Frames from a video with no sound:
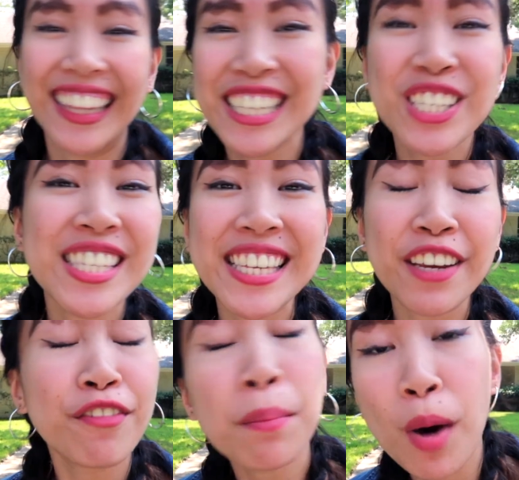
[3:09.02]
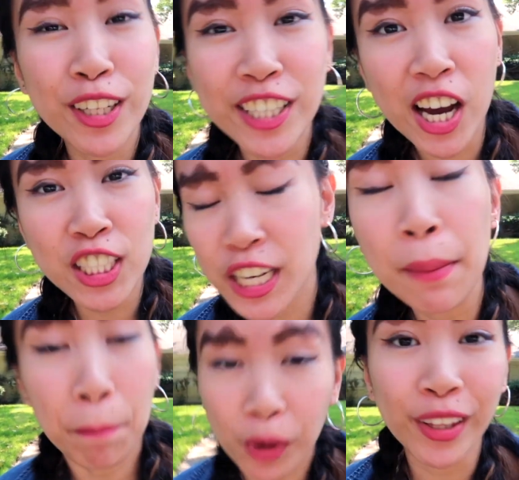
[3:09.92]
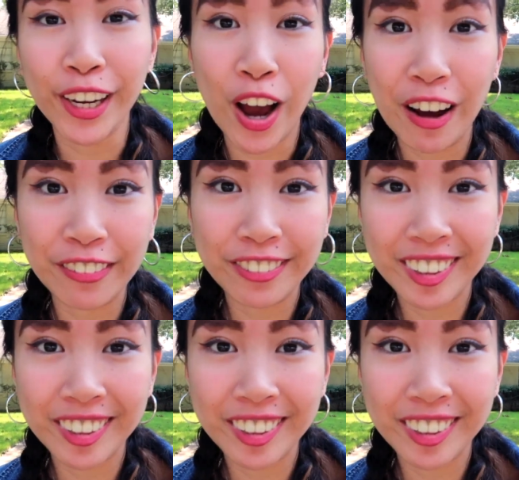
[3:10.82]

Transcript: Let's just see if a montage can pull it off.